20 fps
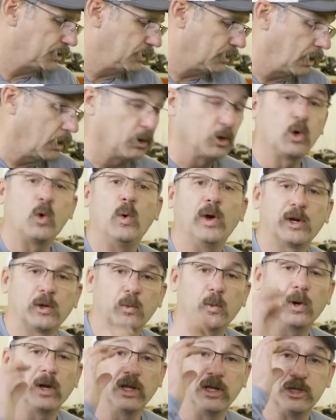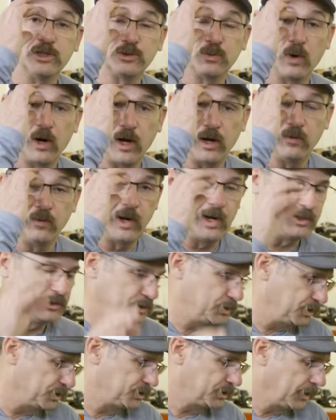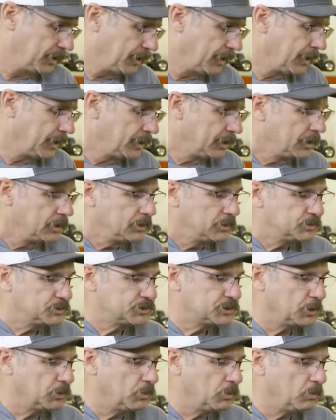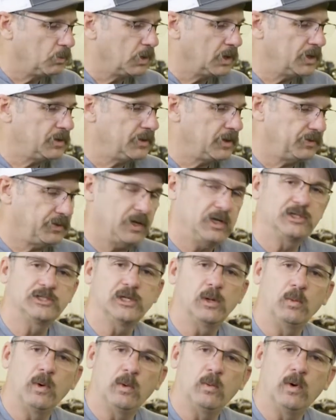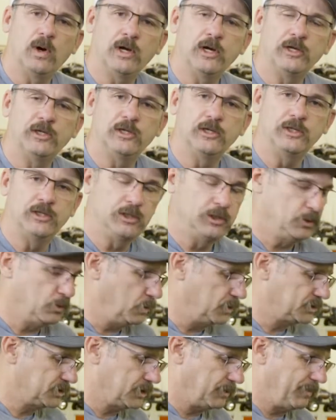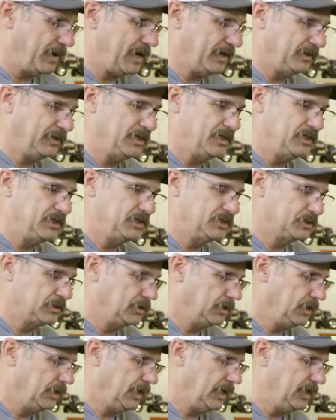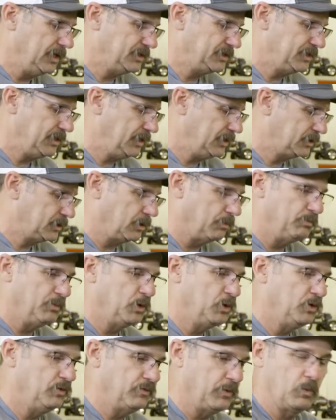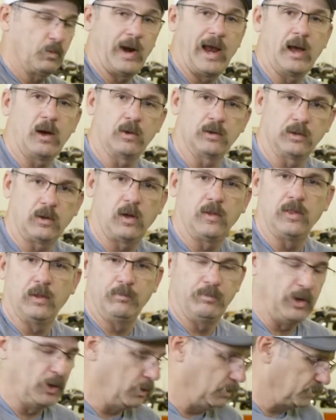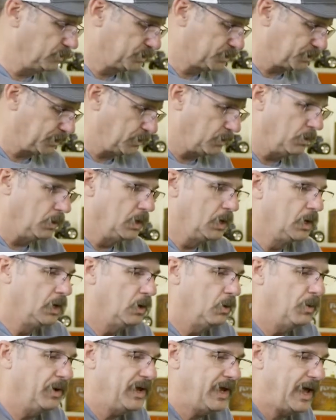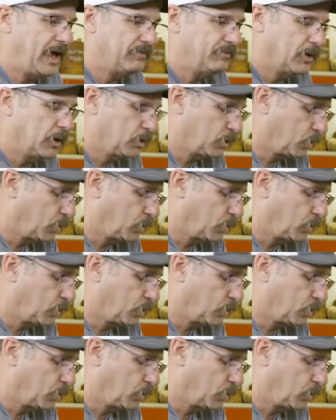or our quick release rod risers. So one of the things that we wanted to do was to make these easy to move around on the boat. So we have our